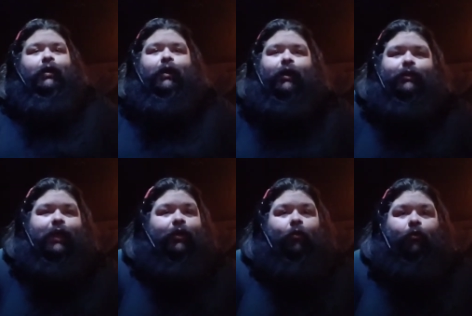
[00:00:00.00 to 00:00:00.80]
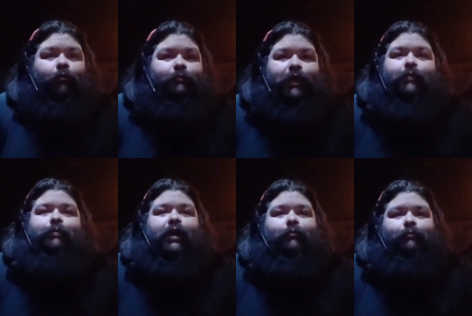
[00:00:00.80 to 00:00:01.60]
That whole
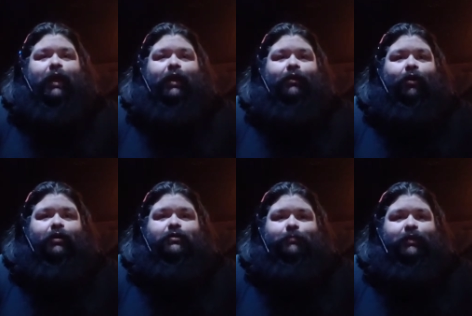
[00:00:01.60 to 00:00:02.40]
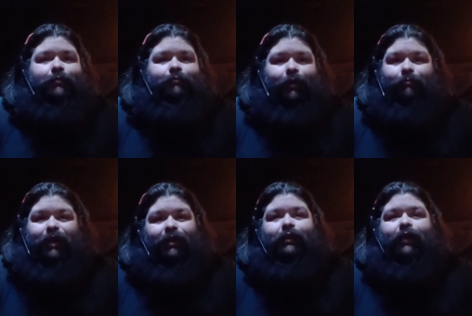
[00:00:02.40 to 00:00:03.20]
10-pound bag cost me
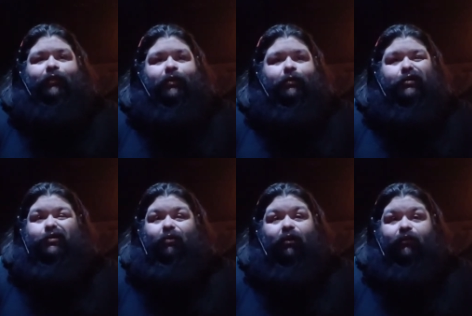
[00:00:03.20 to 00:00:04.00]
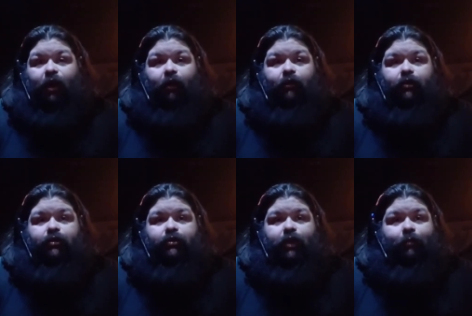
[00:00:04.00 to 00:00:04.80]
about $11 to
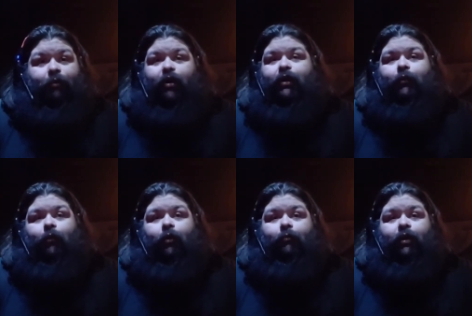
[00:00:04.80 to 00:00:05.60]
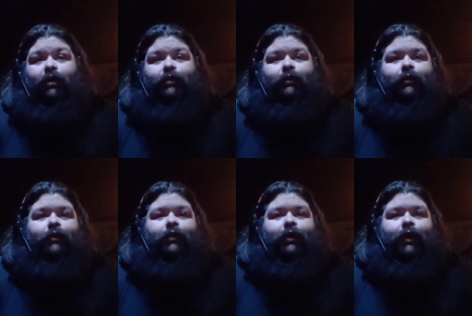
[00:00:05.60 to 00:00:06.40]
$12. I bought it at Walmart,
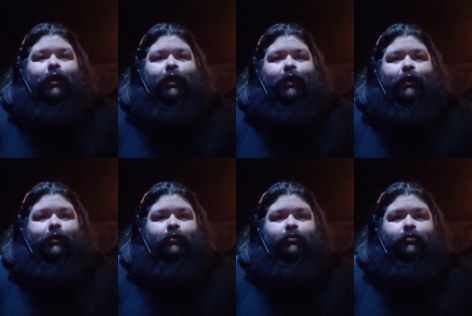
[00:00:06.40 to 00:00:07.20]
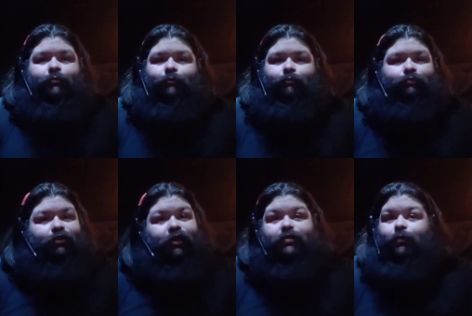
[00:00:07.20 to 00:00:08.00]
and
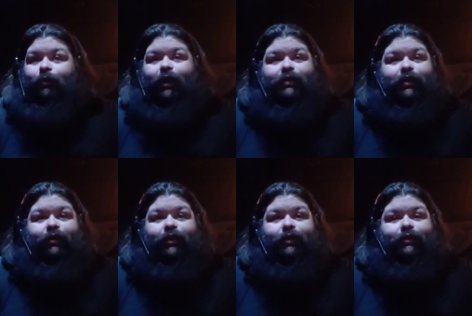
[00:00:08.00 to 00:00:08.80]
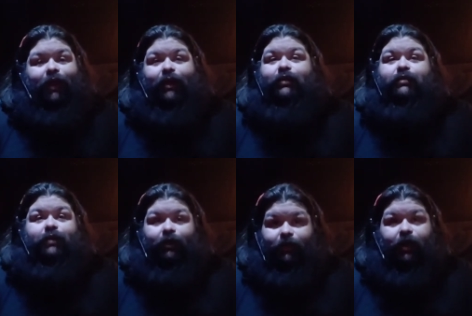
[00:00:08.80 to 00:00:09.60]
trust me when I tell you, that is
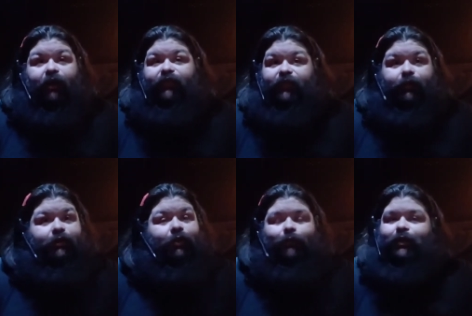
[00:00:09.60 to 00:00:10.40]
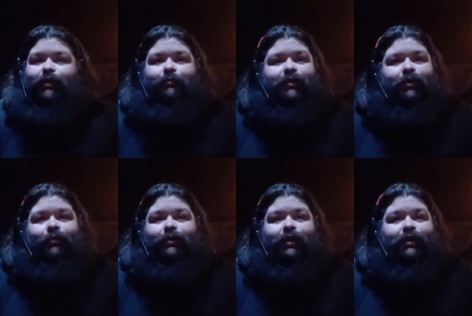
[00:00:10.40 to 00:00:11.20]
enough. You don't need to be
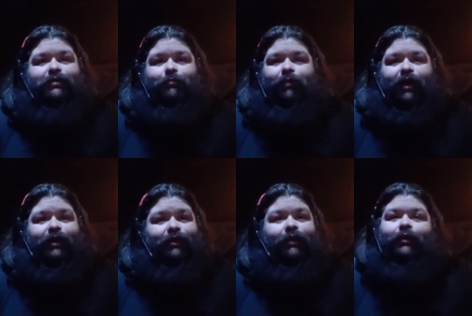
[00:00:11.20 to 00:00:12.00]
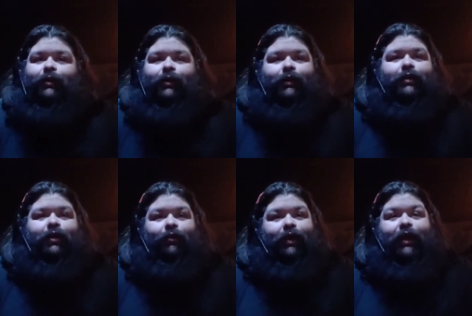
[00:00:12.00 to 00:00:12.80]
going nuts and buying,
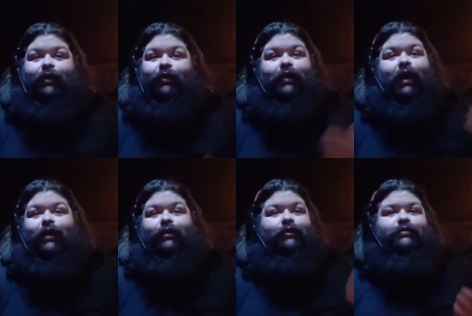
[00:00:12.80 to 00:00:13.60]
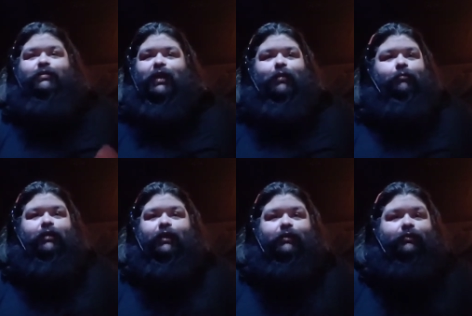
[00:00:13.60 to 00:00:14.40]
8 or 9 of those damn
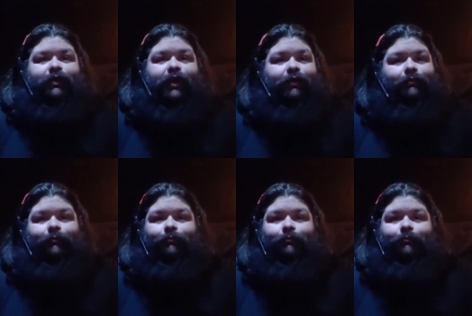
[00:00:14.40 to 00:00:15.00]
things, okay?